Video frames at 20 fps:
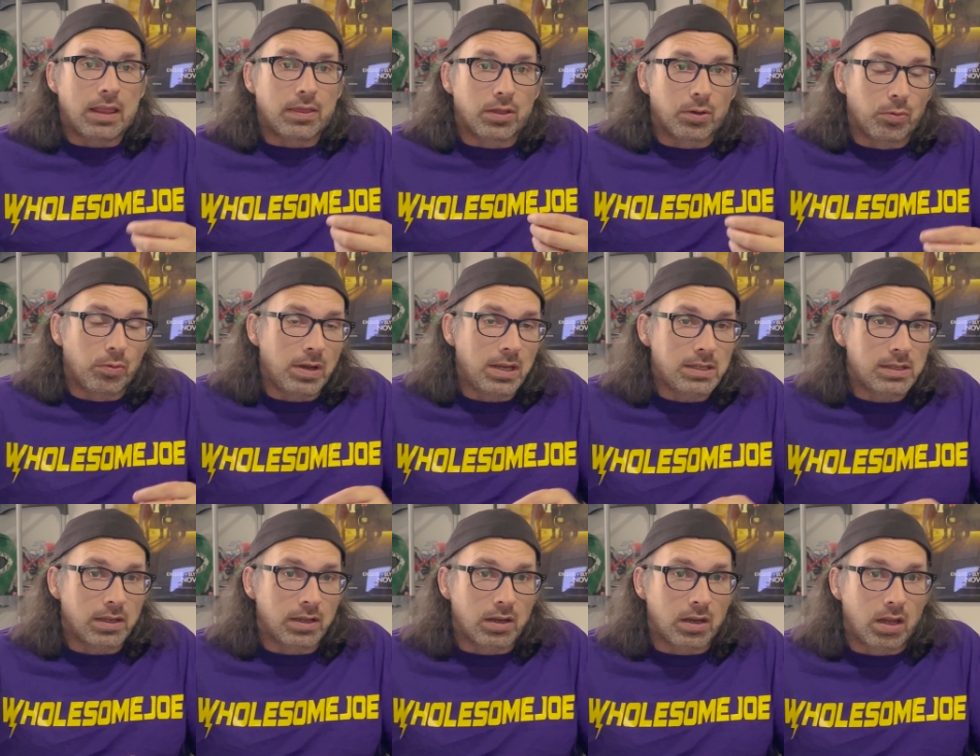The
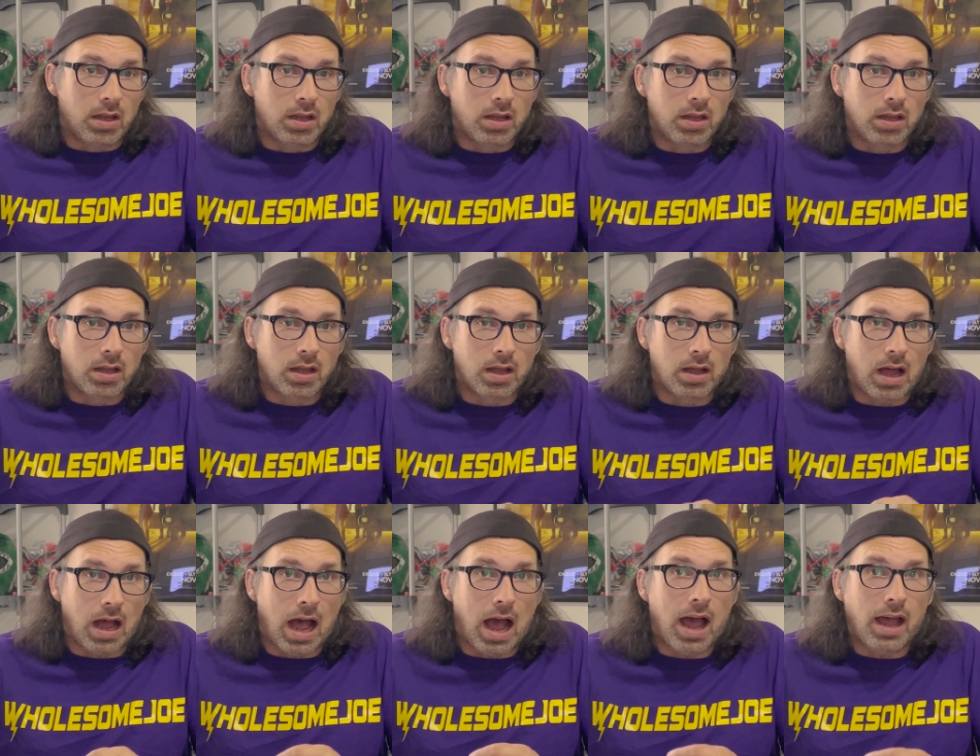reason
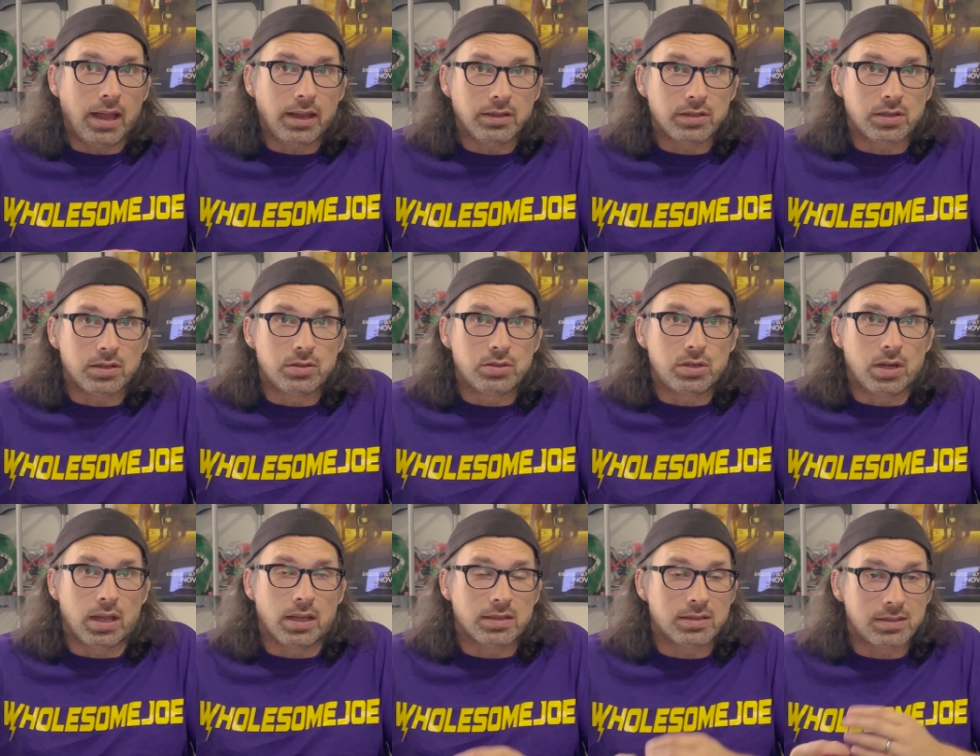I
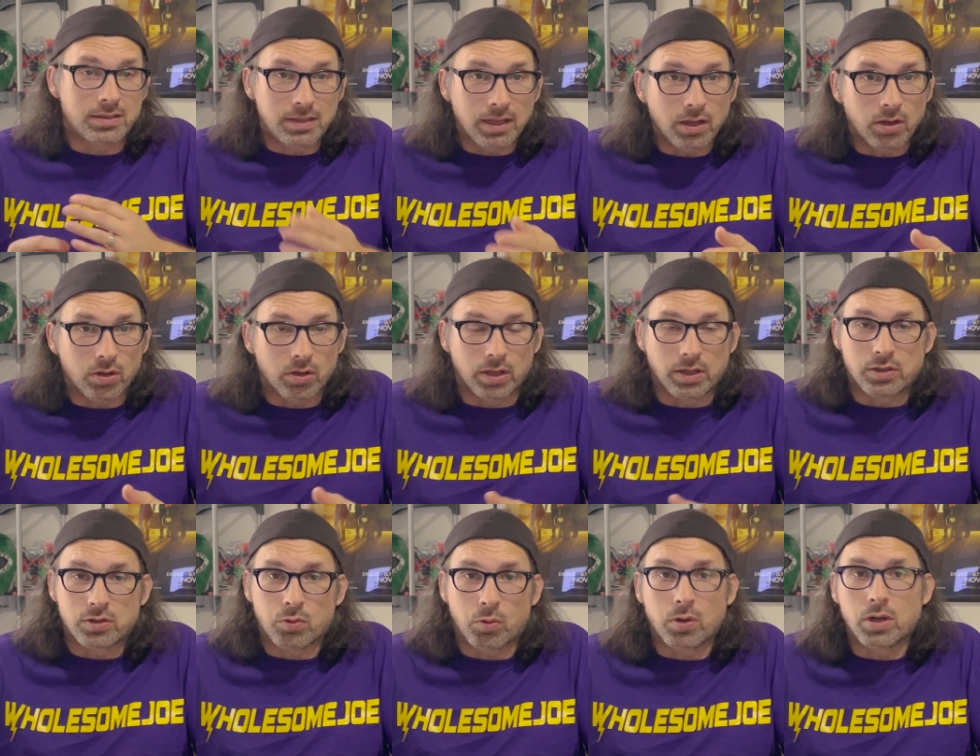suggest still in
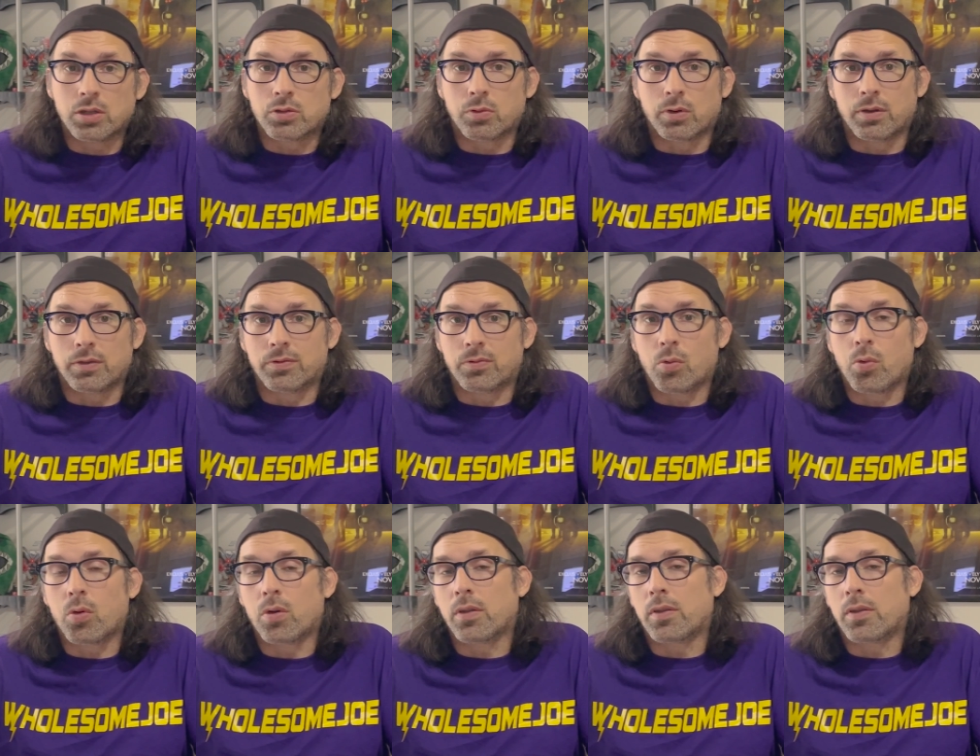2024